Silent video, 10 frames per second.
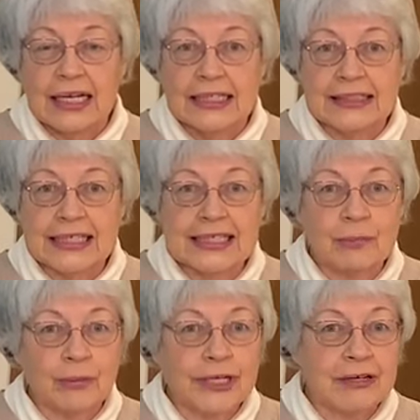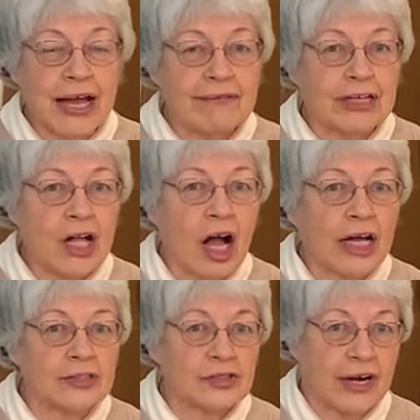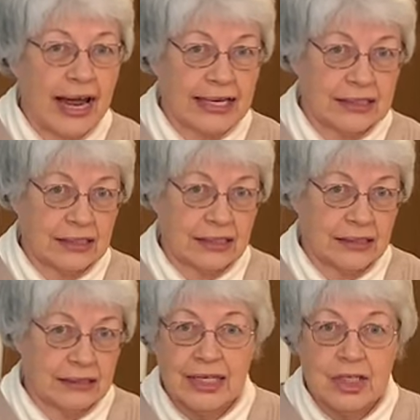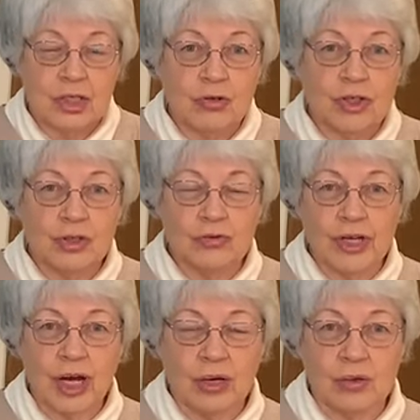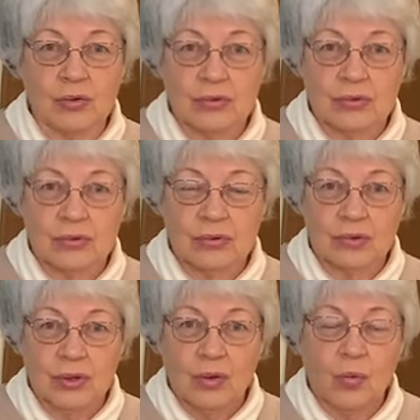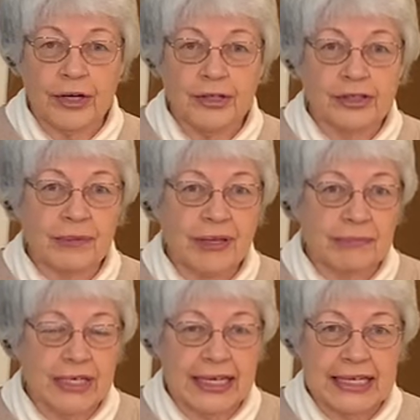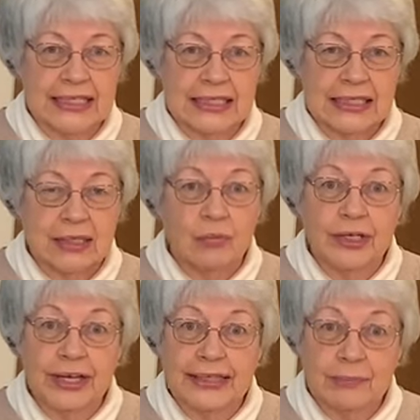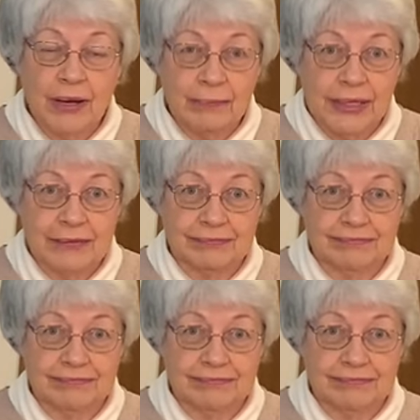Does the breeder have a contract so you know what your commitment is when you get the puppy?